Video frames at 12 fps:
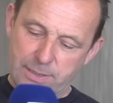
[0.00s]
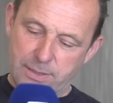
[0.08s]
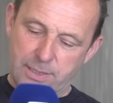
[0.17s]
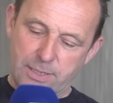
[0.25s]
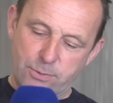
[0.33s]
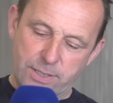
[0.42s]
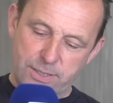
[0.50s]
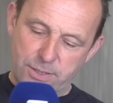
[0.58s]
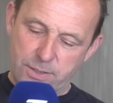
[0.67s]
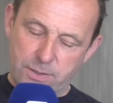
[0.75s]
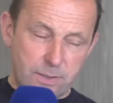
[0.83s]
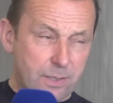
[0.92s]
To answer your
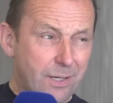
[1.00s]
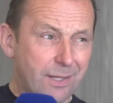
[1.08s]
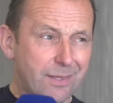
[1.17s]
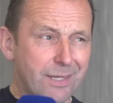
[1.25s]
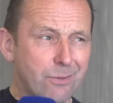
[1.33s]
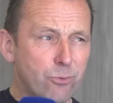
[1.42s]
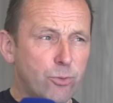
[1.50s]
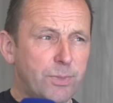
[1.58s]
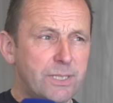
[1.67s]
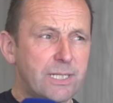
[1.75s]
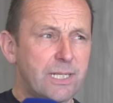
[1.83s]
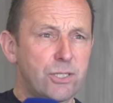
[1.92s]
question, I think
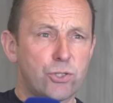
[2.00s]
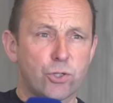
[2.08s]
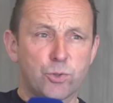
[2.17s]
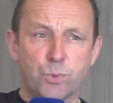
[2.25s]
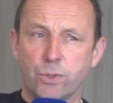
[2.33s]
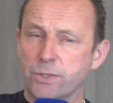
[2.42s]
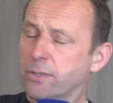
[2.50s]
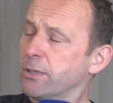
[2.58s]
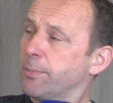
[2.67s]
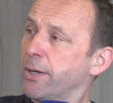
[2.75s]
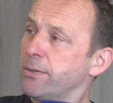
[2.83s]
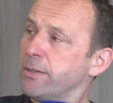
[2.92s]
we'll be seeing Josh
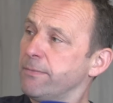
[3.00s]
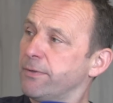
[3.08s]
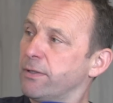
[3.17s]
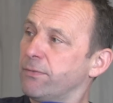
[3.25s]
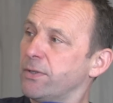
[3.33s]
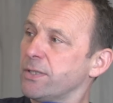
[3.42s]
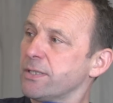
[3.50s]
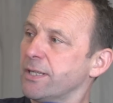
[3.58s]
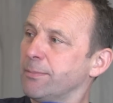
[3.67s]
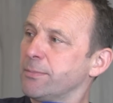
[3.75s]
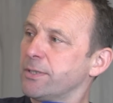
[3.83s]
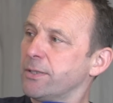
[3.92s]
Brookes on the podium for the
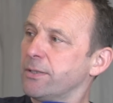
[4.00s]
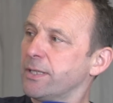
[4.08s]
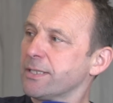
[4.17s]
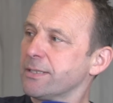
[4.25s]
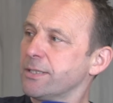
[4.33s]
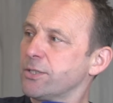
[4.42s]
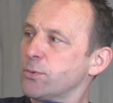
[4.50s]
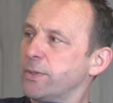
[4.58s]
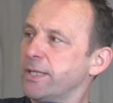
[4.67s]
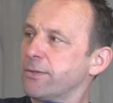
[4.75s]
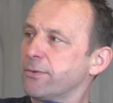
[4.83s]
first time in 2020.